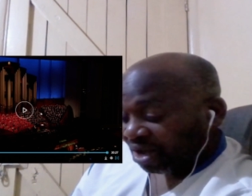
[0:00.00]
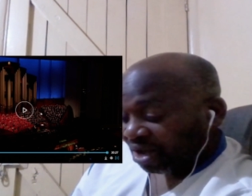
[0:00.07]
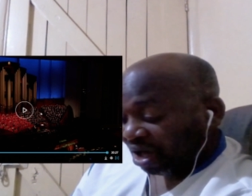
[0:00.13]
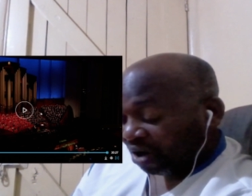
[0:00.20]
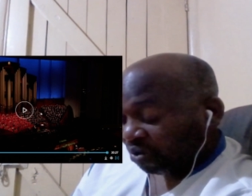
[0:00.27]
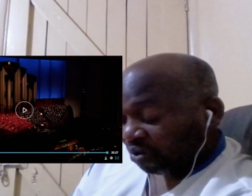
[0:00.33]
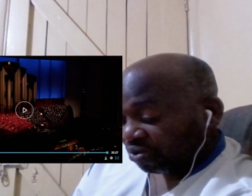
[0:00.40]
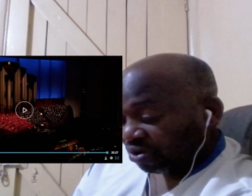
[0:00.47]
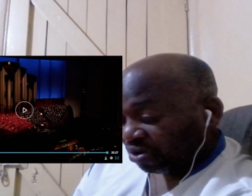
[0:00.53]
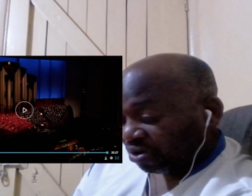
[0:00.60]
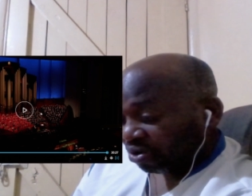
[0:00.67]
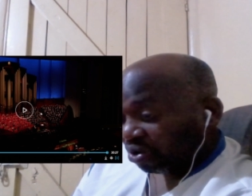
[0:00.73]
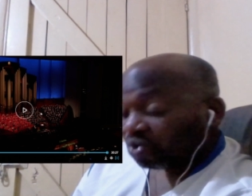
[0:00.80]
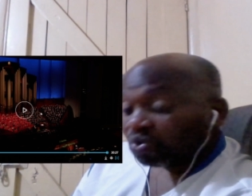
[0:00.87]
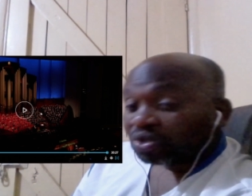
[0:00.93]
I will
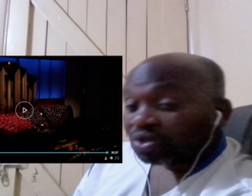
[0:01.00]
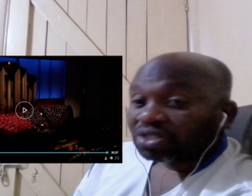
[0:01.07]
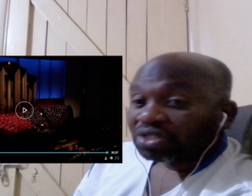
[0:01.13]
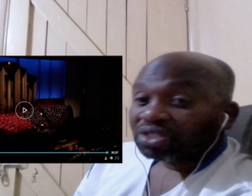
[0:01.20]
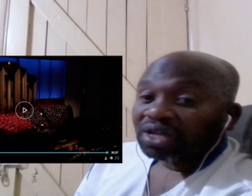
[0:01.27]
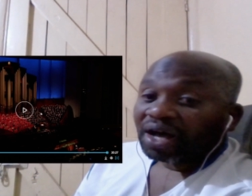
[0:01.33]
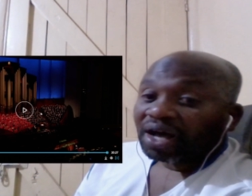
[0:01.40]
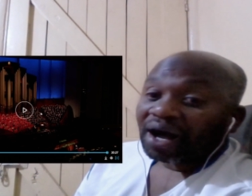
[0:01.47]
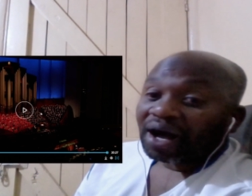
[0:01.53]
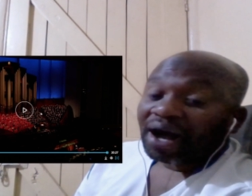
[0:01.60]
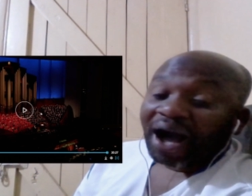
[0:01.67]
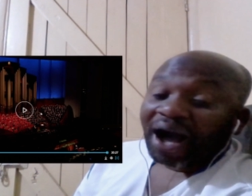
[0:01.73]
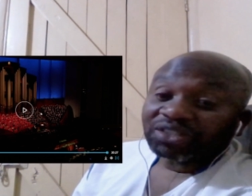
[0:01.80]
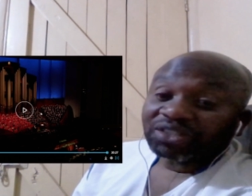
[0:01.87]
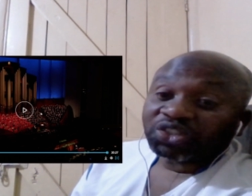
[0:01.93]
always uh,
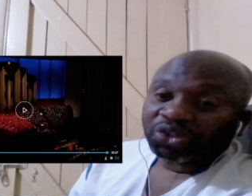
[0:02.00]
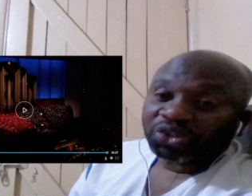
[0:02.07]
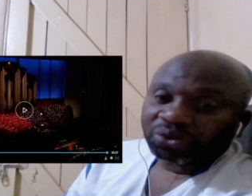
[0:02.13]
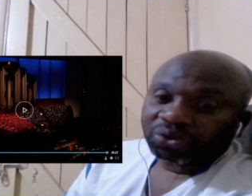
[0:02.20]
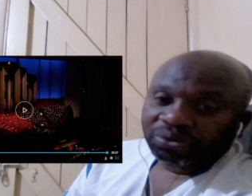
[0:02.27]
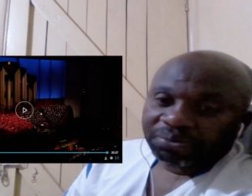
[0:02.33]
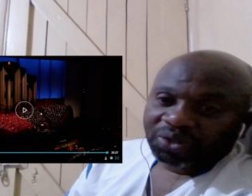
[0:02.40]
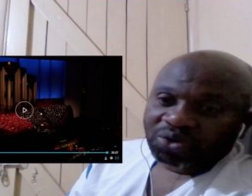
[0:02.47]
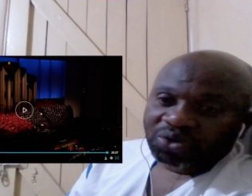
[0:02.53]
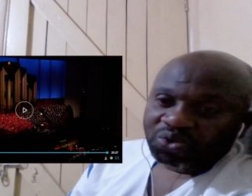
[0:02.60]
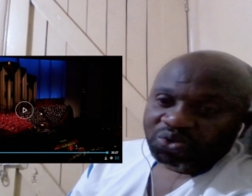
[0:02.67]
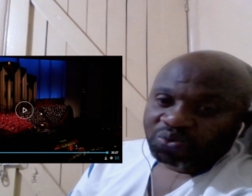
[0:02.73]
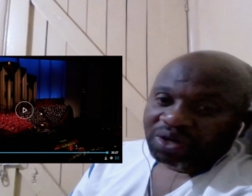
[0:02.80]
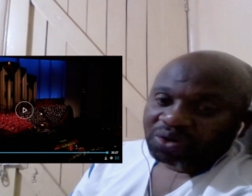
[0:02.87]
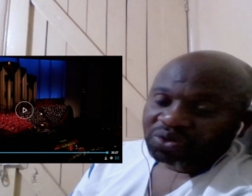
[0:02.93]
urge you,
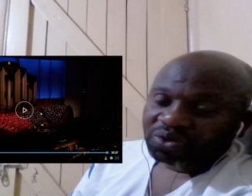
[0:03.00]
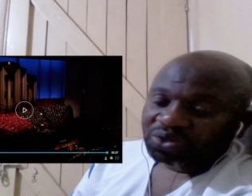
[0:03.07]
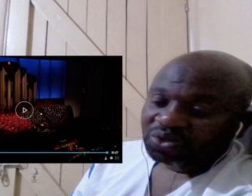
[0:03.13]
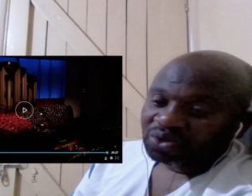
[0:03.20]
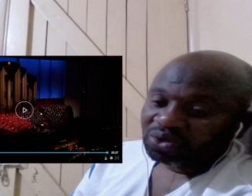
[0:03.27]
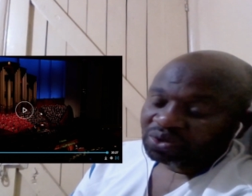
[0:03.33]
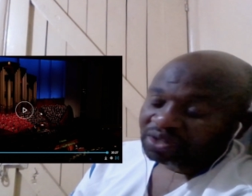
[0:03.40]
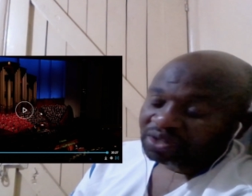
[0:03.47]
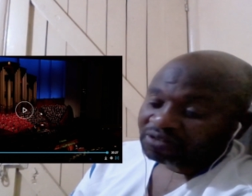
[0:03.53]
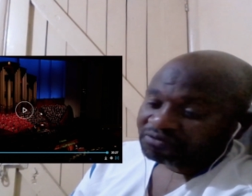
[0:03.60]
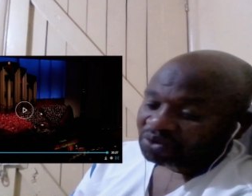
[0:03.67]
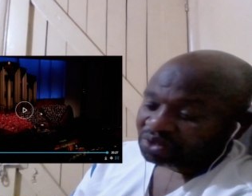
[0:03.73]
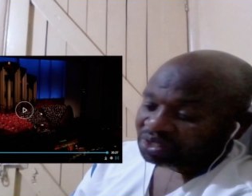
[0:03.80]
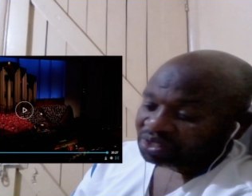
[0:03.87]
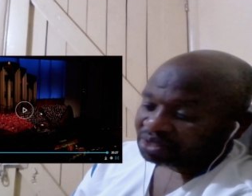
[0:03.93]
because we are also looking
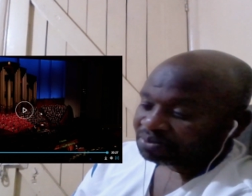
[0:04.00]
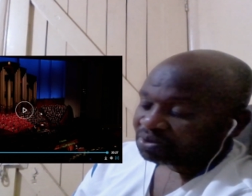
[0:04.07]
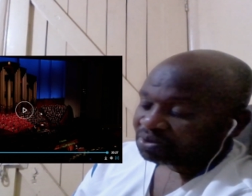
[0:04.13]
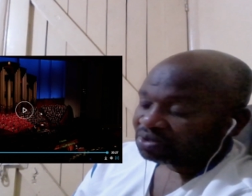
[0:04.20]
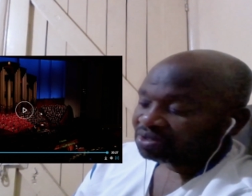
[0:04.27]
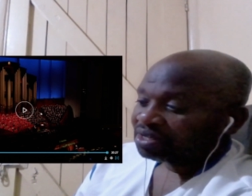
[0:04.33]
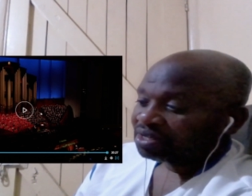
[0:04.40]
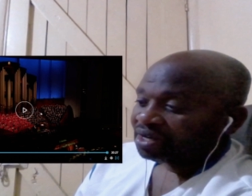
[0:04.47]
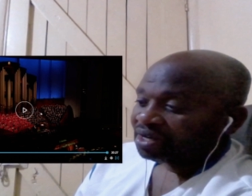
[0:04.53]
for your support,